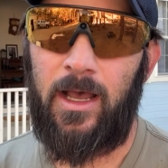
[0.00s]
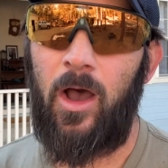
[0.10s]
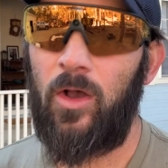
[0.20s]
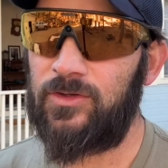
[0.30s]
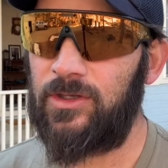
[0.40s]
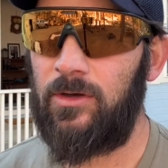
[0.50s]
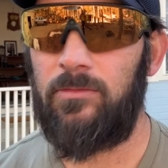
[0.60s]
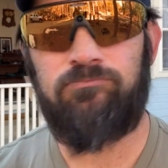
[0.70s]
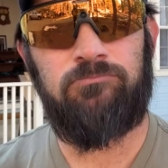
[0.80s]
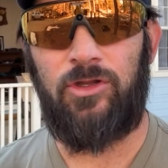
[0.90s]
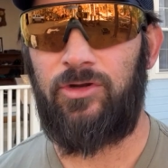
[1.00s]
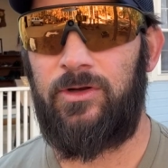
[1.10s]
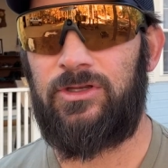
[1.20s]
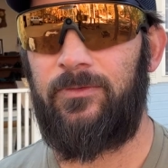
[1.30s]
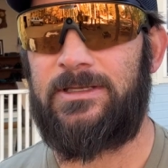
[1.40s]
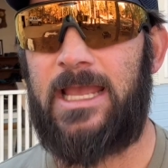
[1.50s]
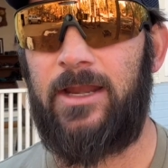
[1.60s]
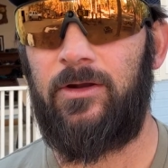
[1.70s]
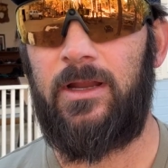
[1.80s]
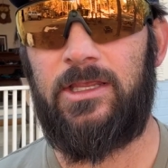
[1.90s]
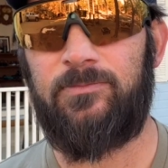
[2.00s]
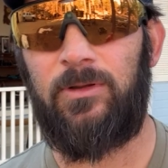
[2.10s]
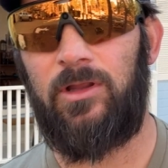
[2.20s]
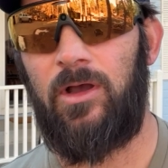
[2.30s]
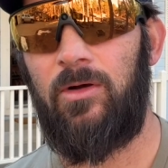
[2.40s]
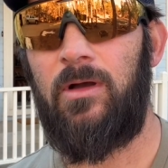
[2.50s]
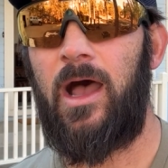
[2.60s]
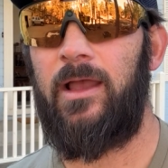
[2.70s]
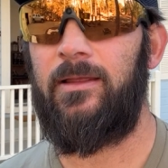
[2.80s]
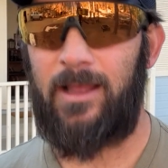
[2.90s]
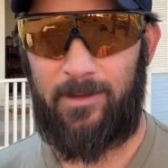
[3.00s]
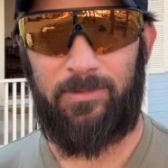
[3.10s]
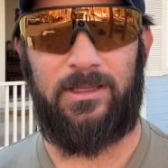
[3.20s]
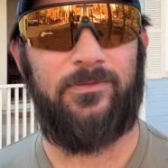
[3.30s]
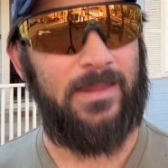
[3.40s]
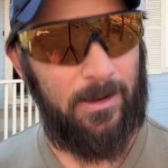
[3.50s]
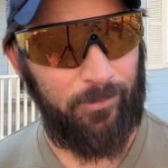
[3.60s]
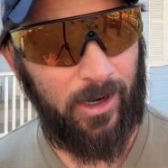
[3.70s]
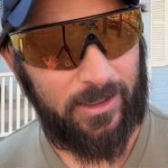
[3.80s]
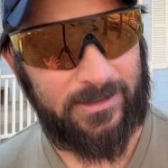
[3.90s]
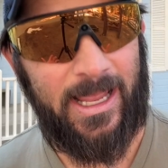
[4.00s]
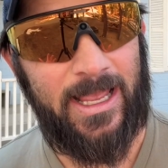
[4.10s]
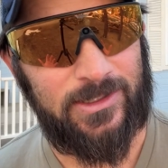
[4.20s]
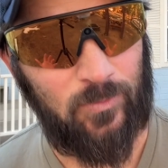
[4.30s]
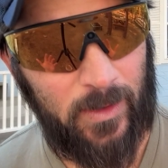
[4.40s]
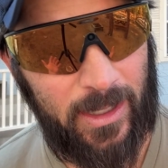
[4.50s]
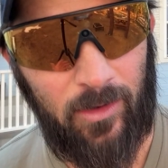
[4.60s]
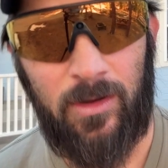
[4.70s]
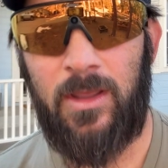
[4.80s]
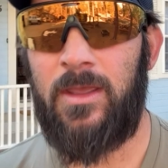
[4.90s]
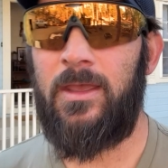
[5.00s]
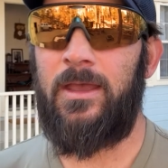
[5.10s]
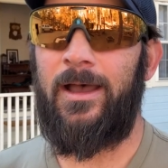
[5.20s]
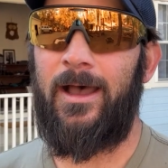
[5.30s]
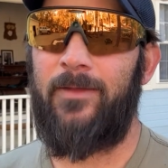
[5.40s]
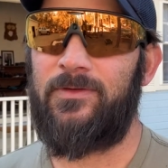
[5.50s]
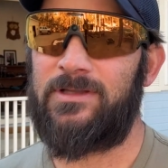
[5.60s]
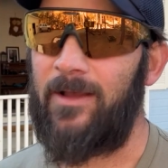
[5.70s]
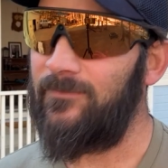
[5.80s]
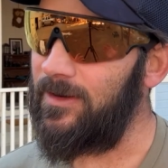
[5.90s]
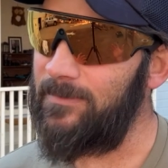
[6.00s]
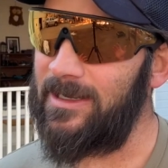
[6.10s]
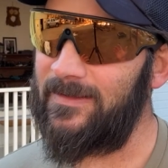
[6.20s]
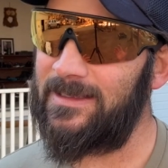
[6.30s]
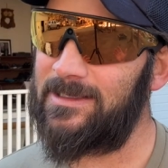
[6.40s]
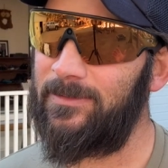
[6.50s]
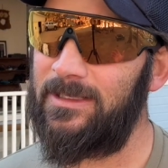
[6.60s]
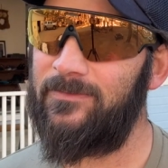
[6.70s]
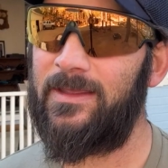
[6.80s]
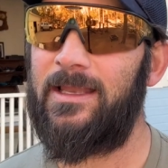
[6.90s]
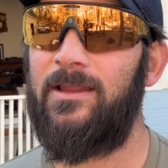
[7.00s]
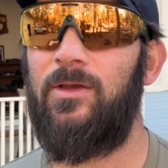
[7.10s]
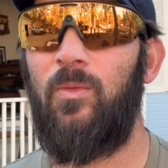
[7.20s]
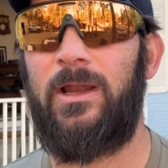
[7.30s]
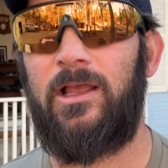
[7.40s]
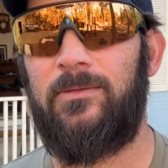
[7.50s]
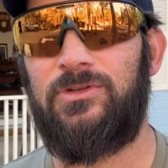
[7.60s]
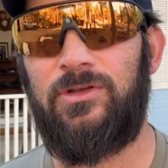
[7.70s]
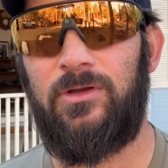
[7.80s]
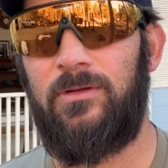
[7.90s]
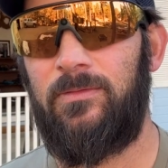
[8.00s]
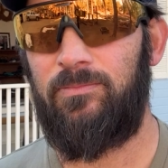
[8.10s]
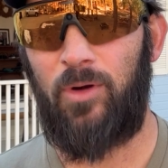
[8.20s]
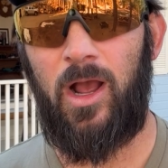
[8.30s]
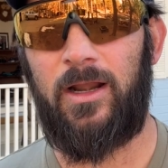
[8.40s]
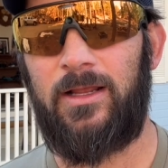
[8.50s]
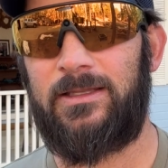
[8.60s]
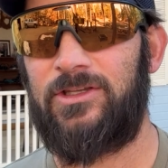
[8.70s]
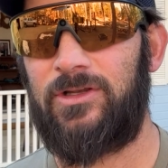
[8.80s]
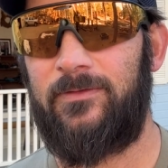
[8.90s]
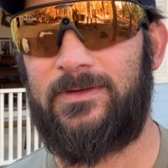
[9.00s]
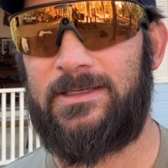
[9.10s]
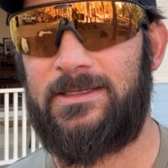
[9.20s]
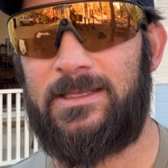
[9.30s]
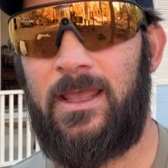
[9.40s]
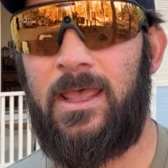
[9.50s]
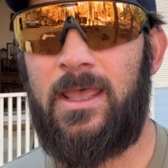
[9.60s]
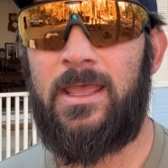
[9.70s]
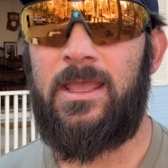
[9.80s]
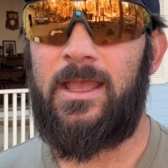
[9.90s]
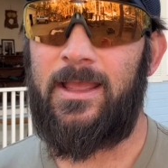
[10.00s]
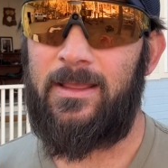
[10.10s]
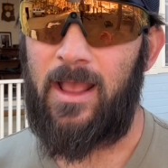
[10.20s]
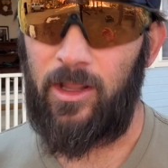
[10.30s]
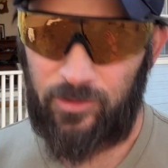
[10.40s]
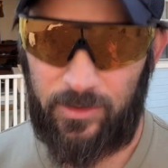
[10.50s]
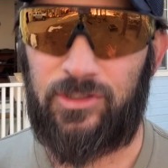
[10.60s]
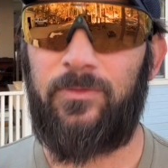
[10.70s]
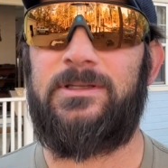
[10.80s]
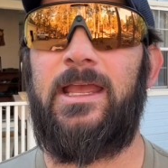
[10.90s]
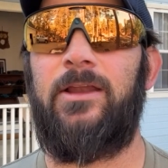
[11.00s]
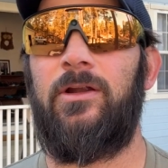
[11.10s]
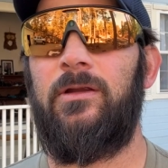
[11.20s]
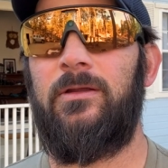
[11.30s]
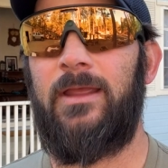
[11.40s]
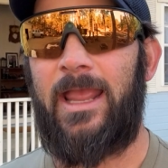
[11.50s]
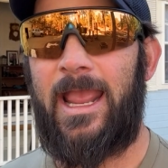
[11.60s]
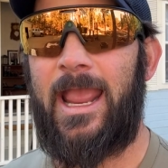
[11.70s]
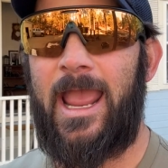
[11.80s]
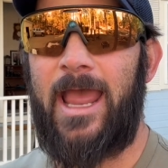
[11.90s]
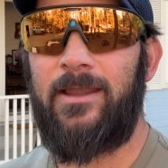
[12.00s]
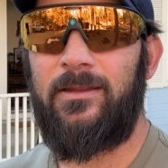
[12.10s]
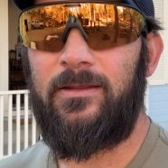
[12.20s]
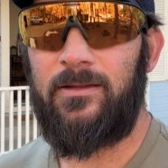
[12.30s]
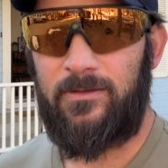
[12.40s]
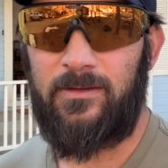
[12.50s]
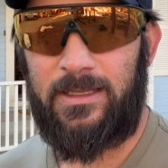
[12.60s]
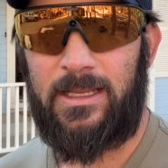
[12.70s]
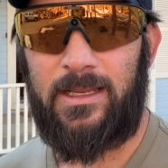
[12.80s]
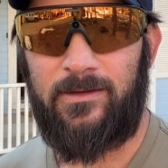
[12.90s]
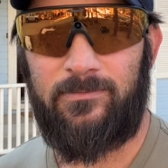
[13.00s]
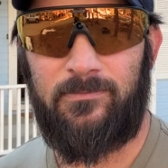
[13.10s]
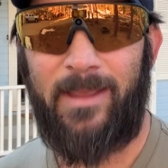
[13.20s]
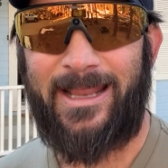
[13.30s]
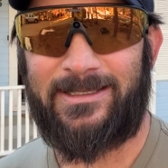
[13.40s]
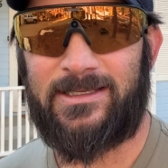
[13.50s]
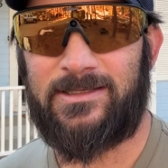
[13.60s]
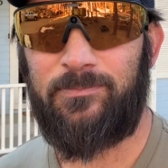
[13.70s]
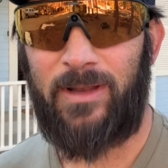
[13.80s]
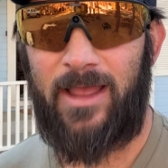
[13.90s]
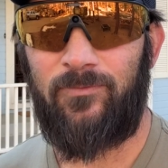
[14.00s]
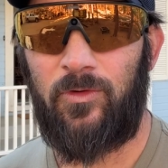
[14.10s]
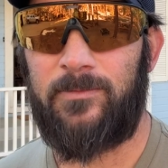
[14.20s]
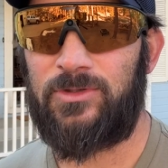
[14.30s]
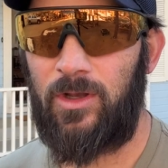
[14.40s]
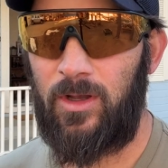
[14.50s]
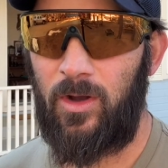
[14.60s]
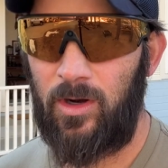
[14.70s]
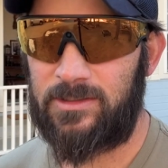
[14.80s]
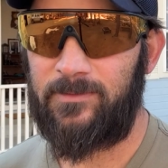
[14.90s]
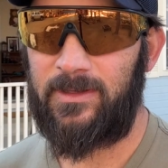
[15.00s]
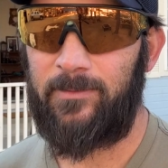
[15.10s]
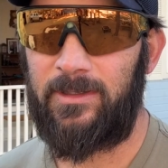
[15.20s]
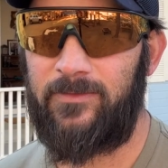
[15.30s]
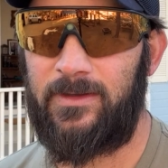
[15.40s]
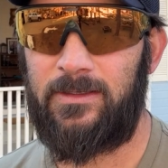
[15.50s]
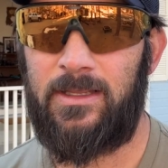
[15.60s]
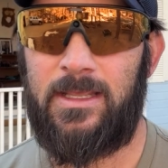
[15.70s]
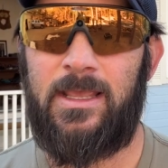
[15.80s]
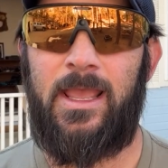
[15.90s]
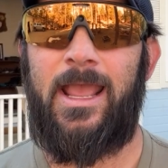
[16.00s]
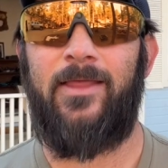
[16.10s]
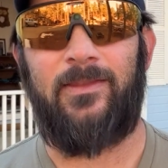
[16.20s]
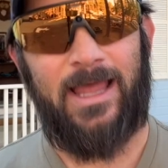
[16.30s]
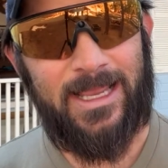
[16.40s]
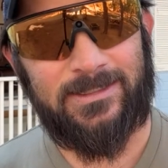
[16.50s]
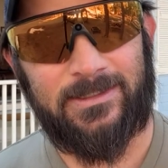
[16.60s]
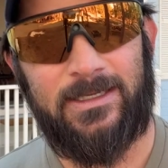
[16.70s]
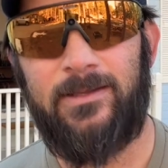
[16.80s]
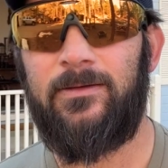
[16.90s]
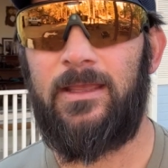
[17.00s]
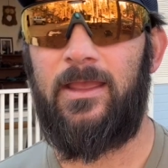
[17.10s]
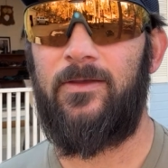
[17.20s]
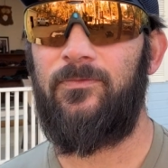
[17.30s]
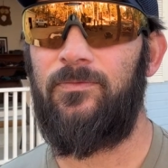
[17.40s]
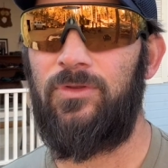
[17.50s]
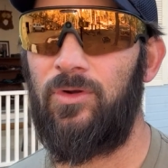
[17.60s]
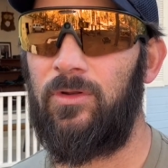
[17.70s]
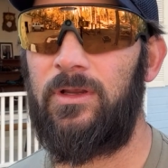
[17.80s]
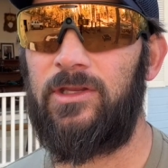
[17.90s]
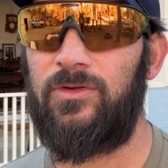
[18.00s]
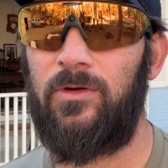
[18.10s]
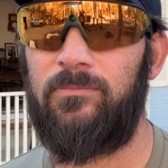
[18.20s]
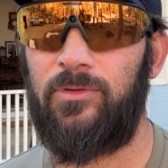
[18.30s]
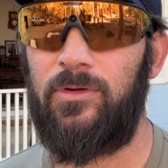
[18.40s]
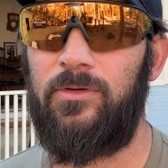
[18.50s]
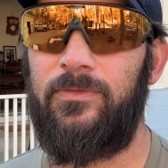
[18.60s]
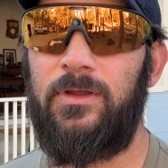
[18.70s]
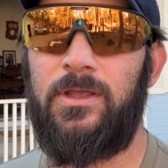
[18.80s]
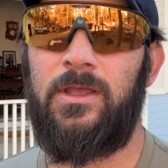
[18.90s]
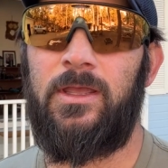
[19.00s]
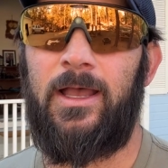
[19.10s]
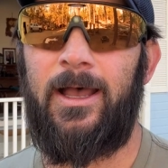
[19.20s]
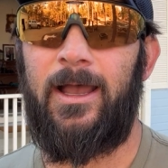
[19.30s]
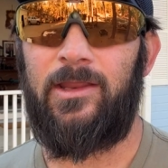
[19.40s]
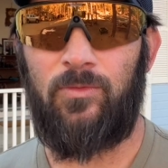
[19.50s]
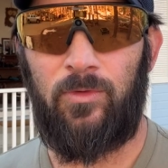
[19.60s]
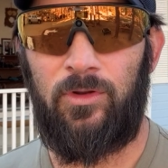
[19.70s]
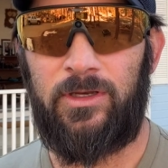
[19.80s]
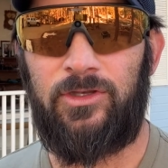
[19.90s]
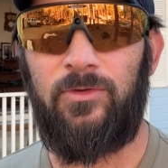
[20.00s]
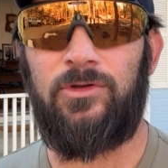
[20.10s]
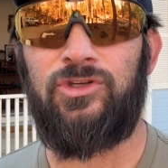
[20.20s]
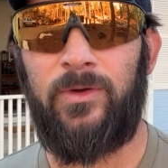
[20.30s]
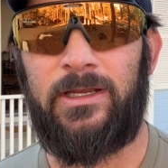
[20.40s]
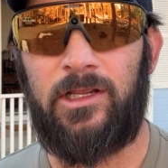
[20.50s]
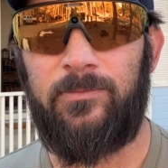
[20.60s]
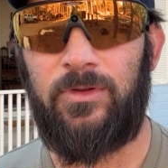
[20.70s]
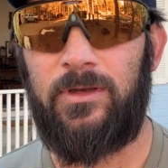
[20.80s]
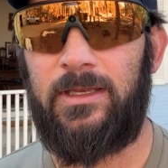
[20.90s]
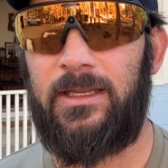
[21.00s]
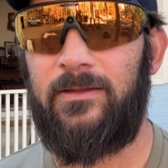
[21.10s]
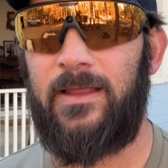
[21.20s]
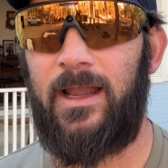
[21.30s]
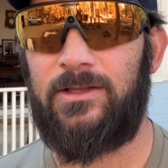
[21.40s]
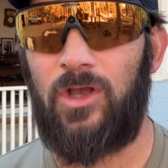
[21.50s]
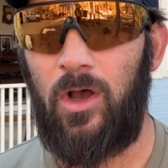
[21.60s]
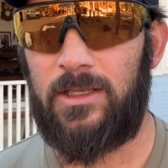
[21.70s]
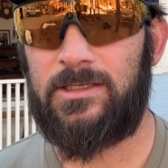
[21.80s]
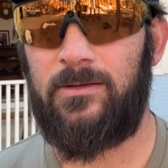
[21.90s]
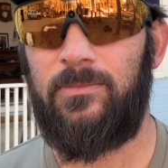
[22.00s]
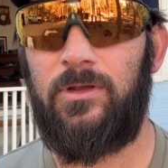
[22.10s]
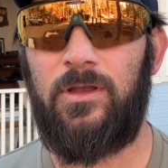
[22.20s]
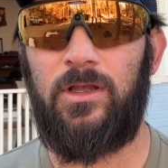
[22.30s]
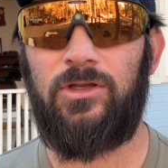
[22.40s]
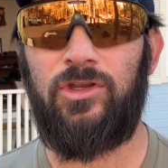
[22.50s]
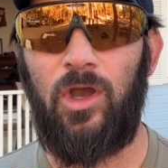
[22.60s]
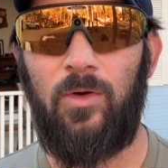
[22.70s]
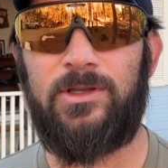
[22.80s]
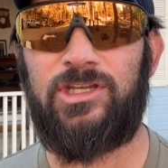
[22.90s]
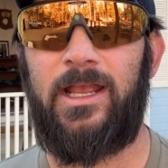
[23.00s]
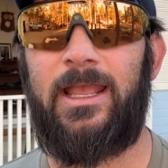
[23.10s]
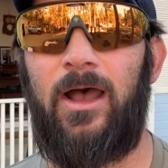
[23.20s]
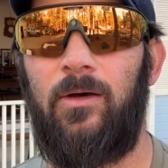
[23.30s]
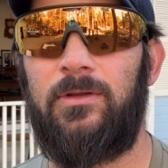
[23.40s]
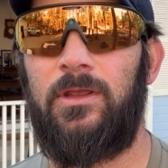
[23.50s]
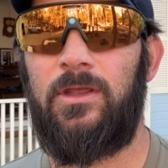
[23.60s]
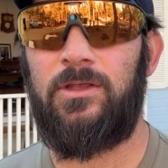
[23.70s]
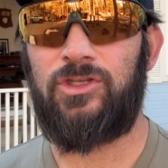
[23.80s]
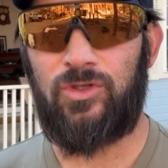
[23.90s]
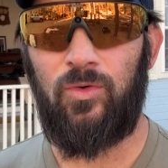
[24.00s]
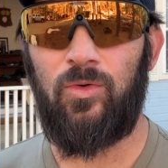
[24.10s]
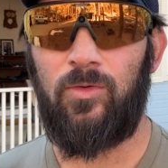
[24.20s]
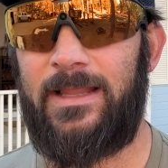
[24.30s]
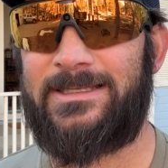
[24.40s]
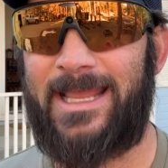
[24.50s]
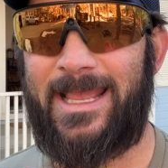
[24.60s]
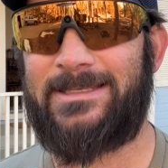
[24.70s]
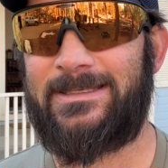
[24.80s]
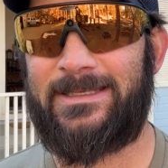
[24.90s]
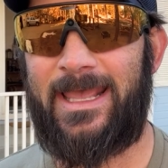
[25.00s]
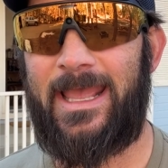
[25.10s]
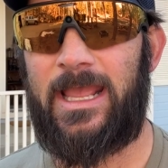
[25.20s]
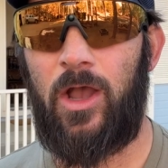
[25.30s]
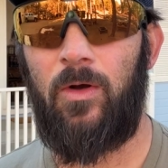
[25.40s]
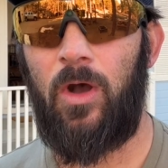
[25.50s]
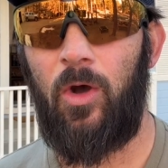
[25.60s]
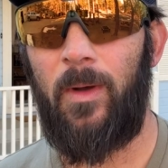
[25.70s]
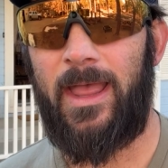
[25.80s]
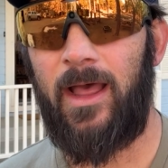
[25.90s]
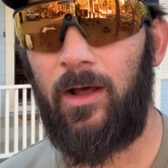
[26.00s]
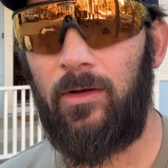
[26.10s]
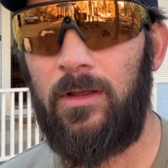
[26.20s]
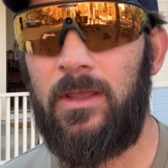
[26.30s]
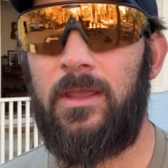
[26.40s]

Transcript: Also, Attorney's on Retainer is below. I believe in that product as well. There's not very many things I believe in when it comes to product and services. Attorneys on Retainer and the Mantis platforms are something I believe in. And lastly, if you're looking to improve and you're looking to join a community that is awesome, go and check out Skool. That's SKOOL.